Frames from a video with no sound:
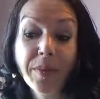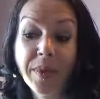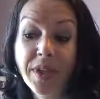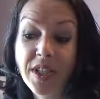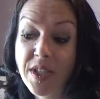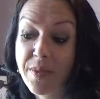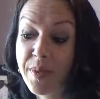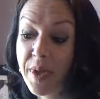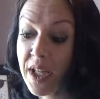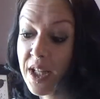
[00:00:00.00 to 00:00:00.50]
of
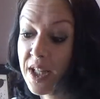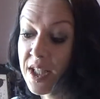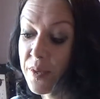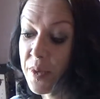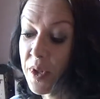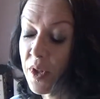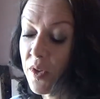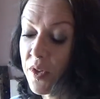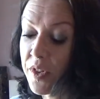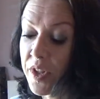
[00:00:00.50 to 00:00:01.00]
spinning this
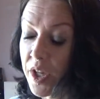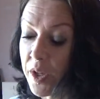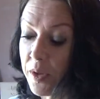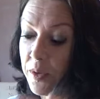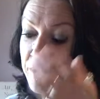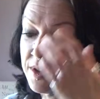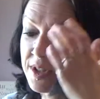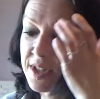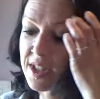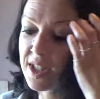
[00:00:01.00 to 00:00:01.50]
week on
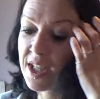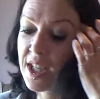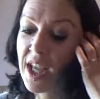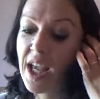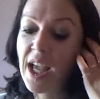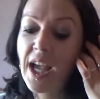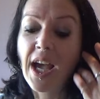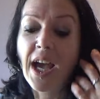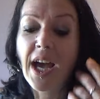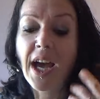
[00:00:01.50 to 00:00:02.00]
those.
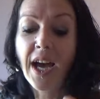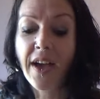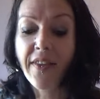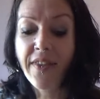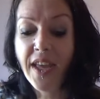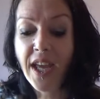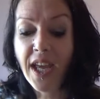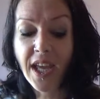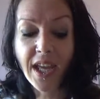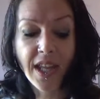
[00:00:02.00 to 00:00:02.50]
And
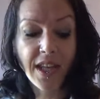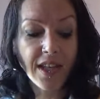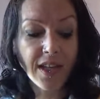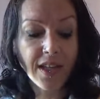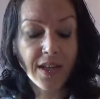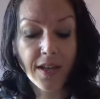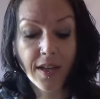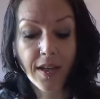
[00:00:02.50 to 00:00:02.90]
then